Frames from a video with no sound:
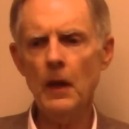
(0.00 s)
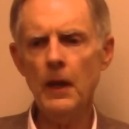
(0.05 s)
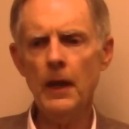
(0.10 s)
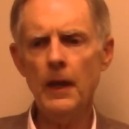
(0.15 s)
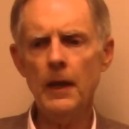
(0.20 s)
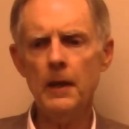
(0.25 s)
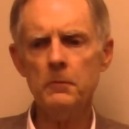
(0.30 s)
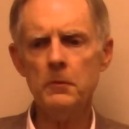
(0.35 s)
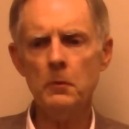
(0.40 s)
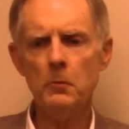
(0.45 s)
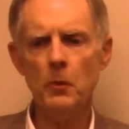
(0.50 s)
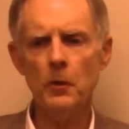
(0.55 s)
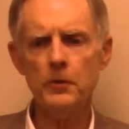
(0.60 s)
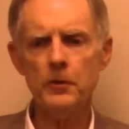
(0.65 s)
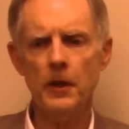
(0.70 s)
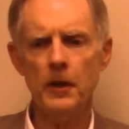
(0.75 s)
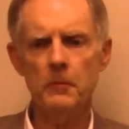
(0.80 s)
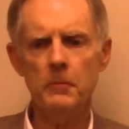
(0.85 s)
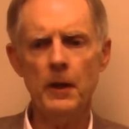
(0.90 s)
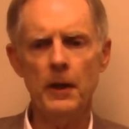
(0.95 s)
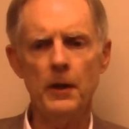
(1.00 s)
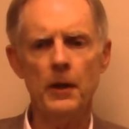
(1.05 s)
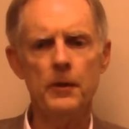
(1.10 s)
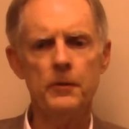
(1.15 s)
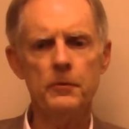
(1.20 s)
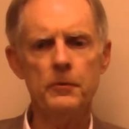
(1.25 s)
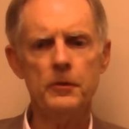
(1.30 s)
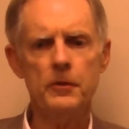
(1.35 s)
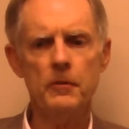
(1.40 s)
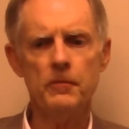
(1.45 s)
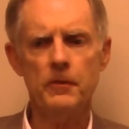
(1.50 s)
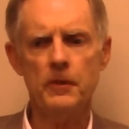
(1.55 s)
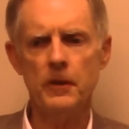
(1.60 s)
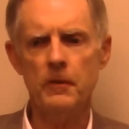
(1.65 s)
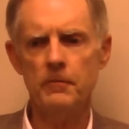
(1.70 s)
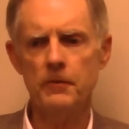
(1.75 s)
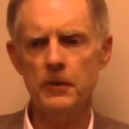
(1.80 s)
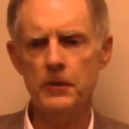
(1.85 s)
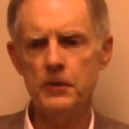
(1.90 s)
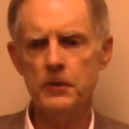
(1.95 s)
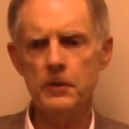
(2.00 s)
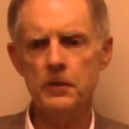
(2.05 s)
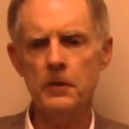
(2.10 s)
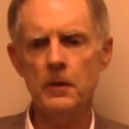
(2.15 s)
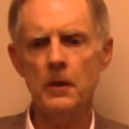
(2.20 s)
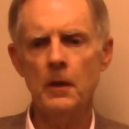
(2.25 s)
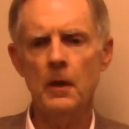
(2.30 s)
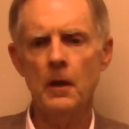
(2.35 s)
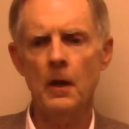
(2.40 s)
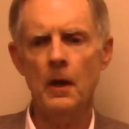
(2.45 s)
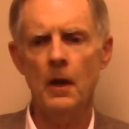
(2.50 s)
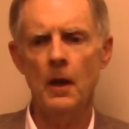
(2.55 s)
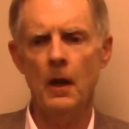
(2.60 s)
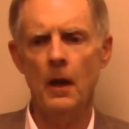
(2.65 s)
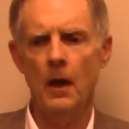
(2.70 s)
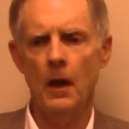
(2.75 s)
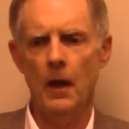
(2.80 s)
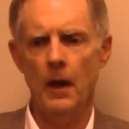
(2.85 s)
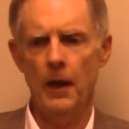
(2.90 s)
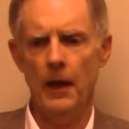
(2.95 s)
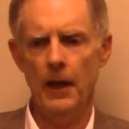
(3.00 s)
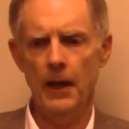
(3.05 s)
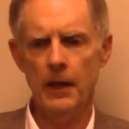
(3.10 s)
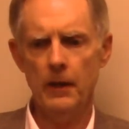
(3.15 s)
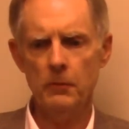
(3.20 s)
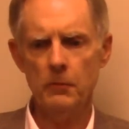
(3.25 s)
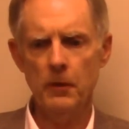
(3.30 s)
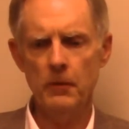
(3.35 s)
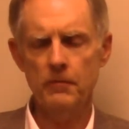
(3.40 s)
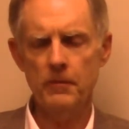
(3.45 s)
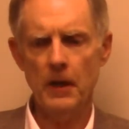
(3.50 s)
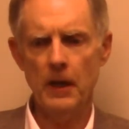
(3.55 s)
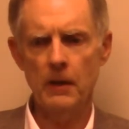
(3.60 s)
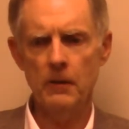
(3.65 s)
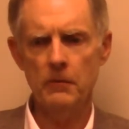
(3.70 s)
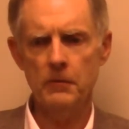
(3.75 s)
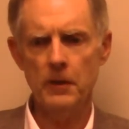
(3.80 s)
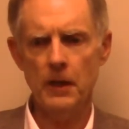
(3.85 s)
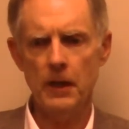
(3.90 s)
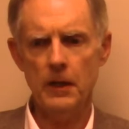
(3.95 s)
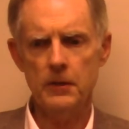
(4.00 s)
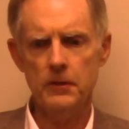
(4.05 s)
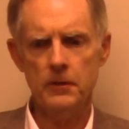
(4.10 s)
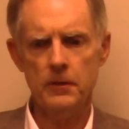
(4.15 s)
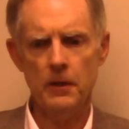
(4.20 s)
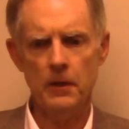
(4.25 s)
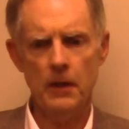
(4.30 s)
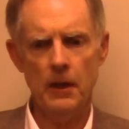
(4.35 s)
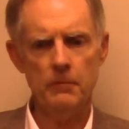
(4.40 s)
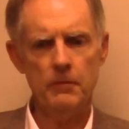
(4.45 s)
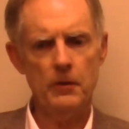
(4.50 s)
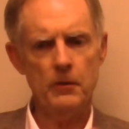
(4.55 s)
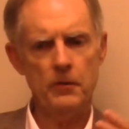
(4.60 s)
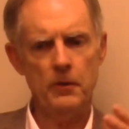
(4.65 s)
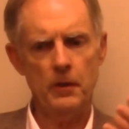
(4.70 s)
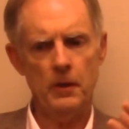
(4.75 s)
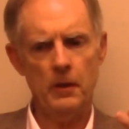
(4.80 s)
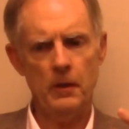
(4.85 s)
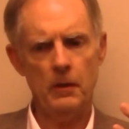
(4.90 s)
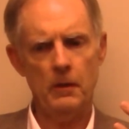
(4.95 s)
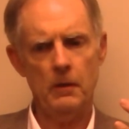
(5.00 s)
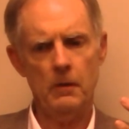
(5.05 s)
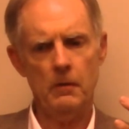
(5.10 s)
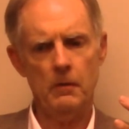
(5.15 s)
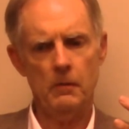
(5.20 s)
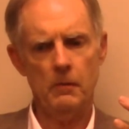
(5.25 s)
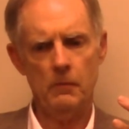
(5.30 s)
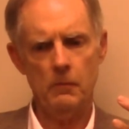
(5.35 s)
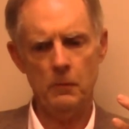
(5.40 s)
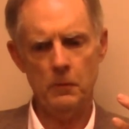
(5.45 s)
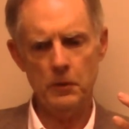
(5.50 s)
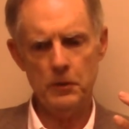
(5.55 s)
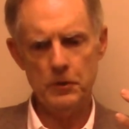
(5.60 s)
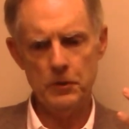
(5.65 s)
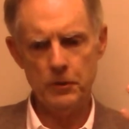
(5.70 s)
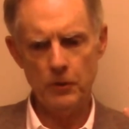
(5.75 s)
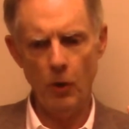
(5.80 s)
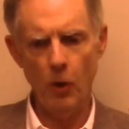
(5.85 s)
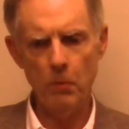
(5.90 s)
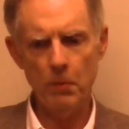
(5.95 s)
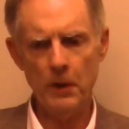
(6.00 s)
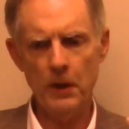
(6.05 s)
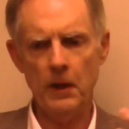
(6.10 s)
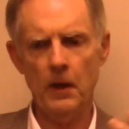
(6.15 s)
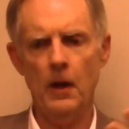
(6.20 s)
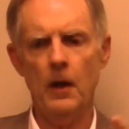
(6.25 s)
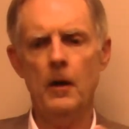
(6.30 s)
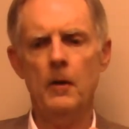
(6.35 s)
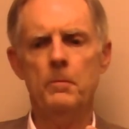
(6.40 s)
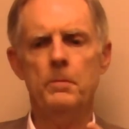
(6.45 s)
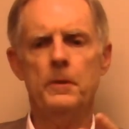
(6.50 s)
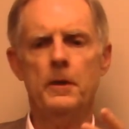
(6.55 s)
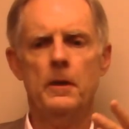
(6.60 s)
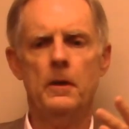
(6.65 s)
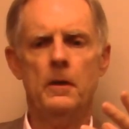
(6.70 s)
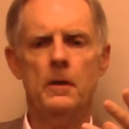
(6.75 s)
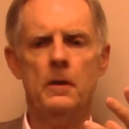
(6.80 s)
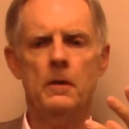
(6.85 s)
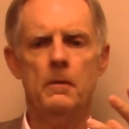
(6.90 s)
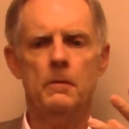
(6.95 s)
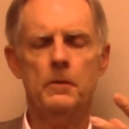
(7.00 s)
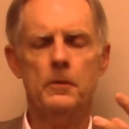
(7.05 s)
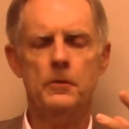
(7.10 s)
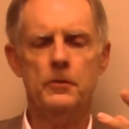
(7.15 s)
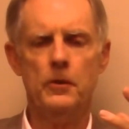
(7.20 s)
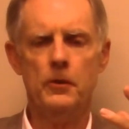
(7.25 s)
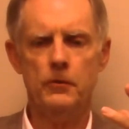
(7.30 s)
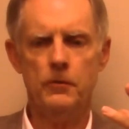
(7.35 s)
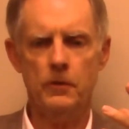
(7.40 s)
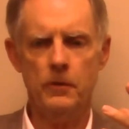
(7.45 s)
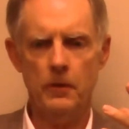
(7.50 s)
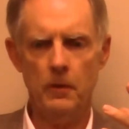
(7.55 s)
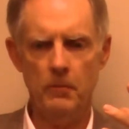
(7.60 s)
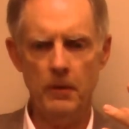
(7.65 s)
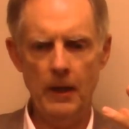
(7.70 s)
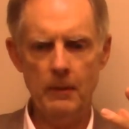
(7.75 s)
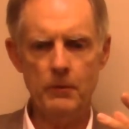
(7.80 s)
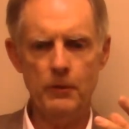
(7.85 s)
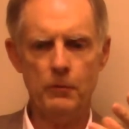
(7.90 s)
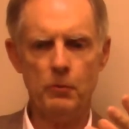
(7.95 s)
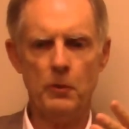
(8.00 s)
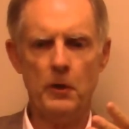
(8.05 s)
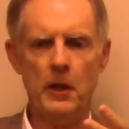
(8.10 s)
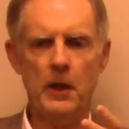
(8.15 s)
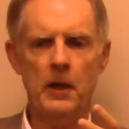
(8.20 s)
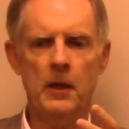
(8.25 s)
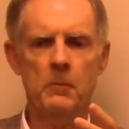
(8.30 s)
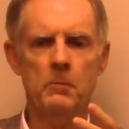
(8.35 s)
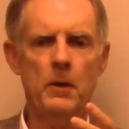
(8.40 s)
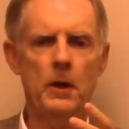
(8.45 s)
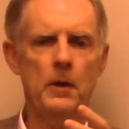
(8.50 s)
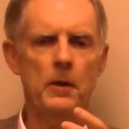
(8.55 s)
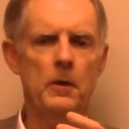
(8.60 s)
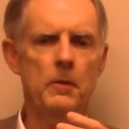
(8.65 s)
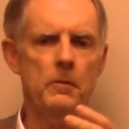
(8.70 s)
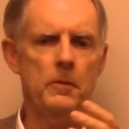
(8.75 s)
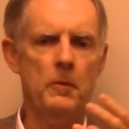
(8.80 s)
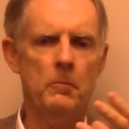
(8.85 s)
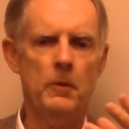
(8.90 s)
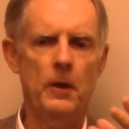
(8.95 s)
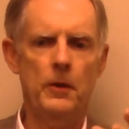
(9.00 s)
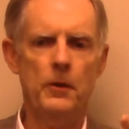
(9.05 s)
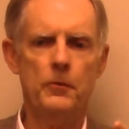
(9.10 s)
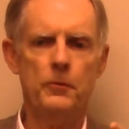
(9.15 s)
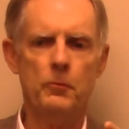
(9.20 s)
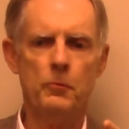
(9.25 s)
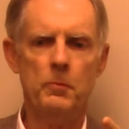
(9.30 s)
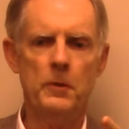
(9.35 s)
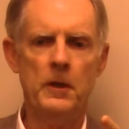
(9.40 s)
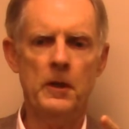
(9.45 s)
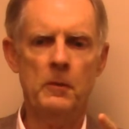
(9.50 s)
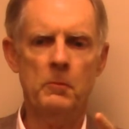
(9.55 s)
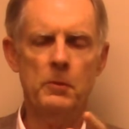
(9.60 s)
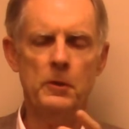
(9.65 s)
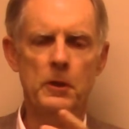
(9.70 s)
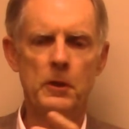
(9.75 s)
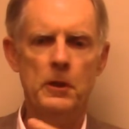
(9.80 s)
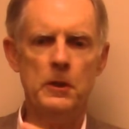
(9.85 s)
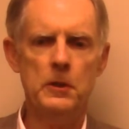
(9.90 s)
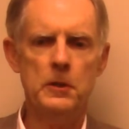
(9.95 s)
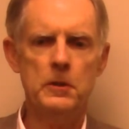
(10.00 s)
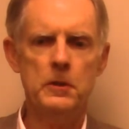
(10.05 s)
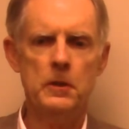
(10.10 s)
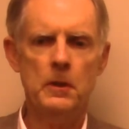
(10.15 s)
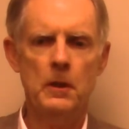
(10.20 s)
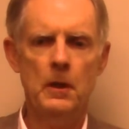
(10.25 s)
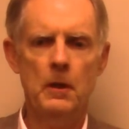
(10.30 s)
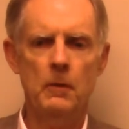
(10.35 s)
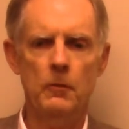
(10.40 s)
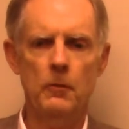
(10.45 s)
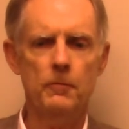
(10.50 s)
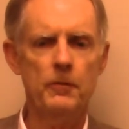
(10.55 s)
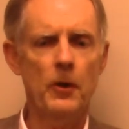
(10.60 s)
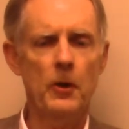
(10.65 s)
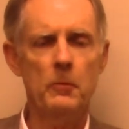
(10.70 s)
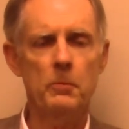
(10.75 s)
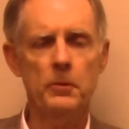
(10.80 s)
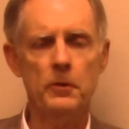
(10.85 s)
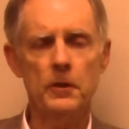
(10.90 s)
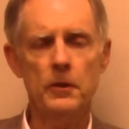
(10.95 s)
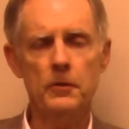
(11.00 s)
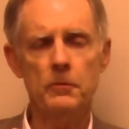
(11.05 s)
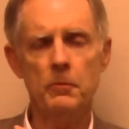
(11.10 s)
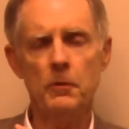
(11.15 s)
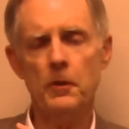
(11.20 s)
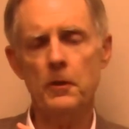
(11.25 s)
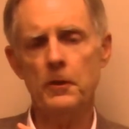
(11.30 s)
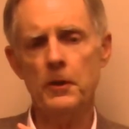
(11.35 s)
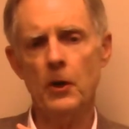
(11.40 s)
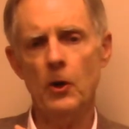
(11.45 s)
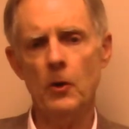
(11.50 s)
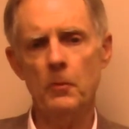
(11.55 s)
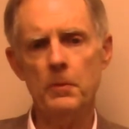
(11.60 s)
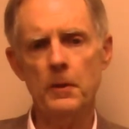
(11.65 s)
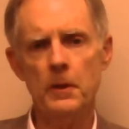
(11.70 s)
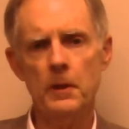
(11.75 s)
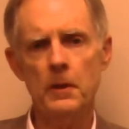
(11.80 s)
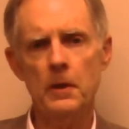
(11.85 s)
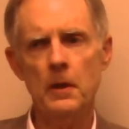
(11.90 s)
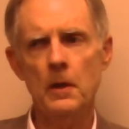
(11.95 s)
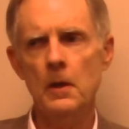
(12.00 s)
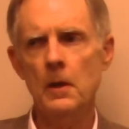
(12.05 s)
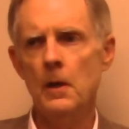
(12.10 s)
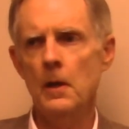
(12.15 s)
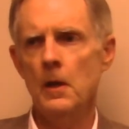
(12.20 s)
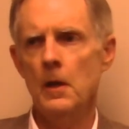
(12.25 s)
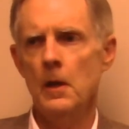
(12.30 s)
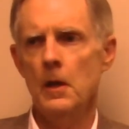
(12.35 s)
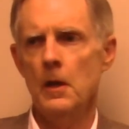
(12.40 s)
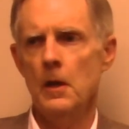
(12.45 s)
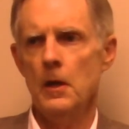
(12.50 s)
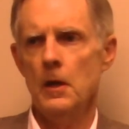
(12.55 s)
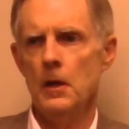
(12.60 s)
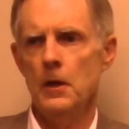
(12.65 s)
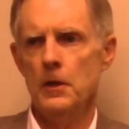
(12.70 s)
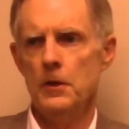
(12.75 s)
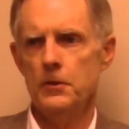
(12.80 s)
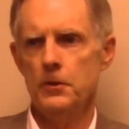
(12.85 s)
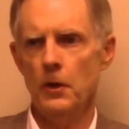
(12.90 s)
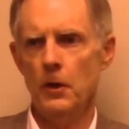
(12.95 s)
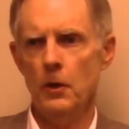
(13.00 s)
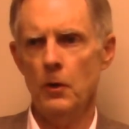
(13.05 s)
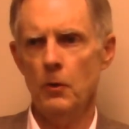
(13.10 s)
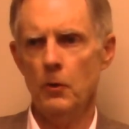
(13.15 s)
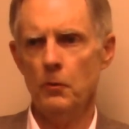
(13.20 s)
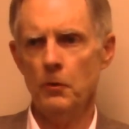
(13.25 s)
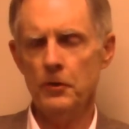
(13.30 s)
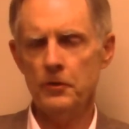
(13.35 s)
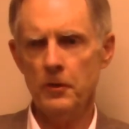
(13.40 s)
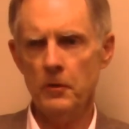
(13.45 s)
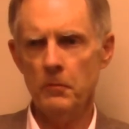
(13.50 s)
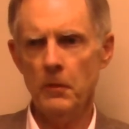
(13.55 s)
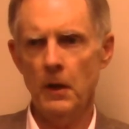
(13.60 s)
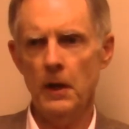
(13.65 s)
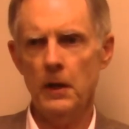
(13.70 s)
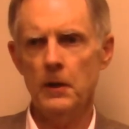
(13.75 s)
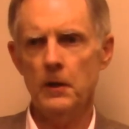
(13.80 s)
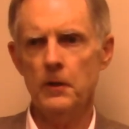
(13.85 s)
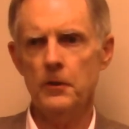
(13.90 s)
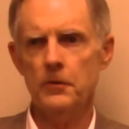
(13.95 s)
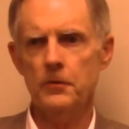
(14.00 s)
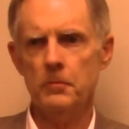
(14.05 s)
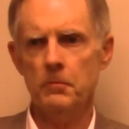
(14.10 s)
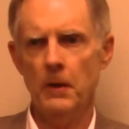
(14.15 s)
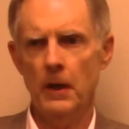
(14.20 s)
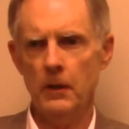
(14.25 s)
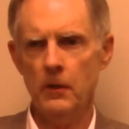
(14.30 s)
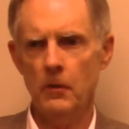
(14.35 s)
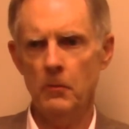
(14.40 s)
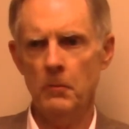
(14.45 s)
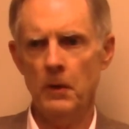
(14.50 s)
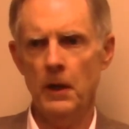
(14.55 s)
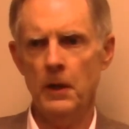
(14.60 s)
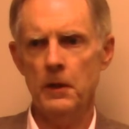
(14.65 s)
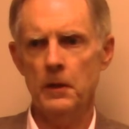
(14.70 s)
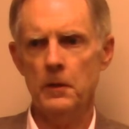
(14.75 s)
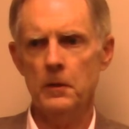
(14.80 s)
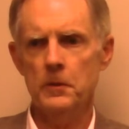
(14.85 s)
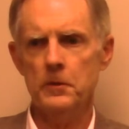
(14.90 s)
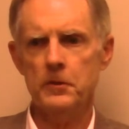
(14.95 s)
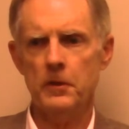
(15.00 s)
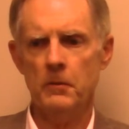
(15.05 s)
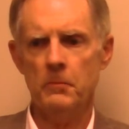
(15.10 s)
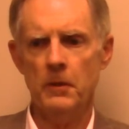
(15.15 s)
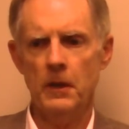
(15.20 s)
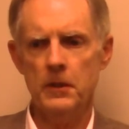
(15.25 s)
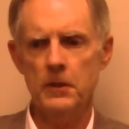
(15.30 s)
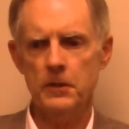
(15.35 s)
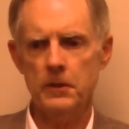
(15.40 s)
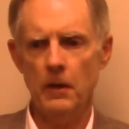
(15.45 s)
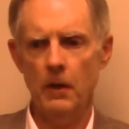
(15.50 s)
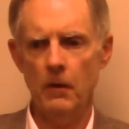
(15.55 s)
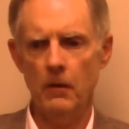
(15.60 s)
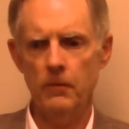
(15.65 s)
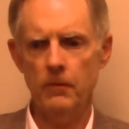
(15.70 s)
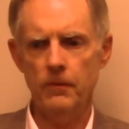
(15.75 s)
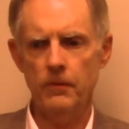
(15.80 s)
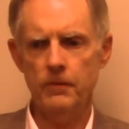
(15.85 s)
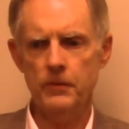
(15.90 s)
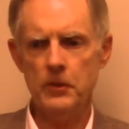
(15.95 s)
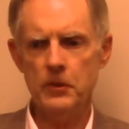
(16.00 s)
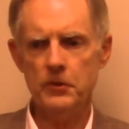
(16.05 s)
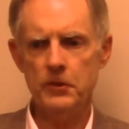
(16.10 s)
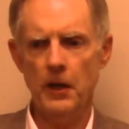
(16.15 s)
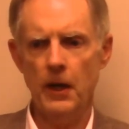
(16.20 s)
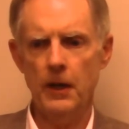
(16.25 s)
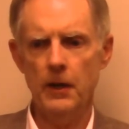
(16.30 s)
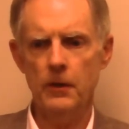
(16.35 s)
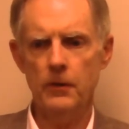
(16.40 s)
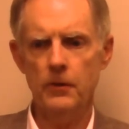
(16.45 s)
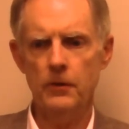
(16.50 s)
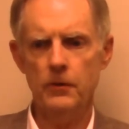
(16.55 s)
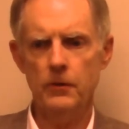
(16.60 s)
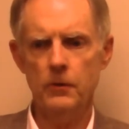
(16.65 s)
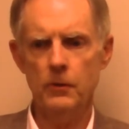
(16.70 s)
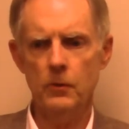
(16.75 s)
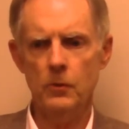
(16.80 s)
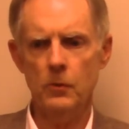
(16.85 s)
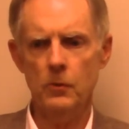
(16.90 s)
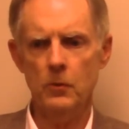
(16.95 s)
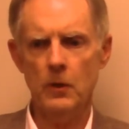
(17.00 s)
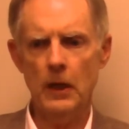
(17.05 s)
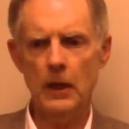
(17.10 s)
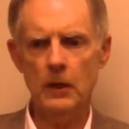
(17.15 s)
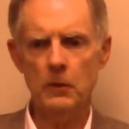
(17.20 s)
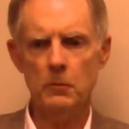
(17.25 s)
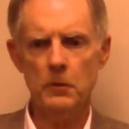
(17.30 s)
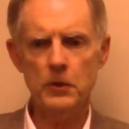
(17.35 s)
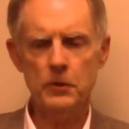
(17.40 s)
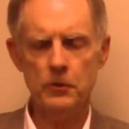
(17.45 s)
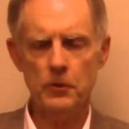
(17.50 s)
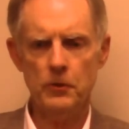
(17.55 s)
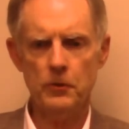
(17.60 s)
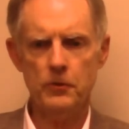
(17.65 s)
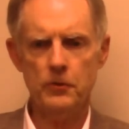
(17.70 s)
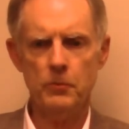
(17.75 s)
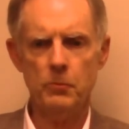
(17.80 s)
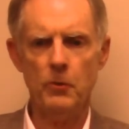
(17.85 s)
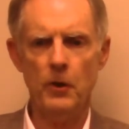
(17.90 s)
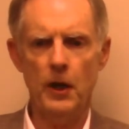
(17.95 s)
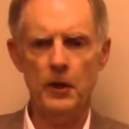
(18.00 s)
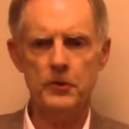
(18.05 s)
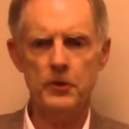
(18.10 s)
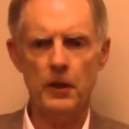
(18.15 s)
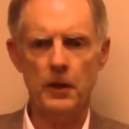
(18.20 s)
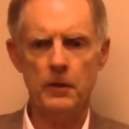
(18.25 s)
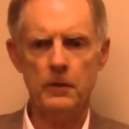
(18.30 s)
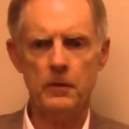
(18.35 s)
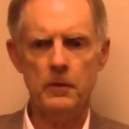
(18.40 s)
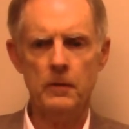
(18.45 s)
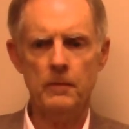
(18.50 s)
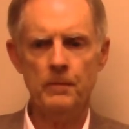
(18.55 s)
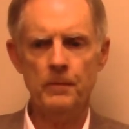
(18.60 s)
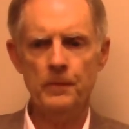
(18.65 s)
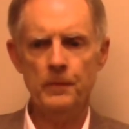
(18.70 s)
And we worked on about 100 different infants. And we found that everything was opening up. The babies were getting better. The mothers were being pleased. We're very pleased with the therapy. So Kristen Myers, Michael Myers, and myself decided to do a research project.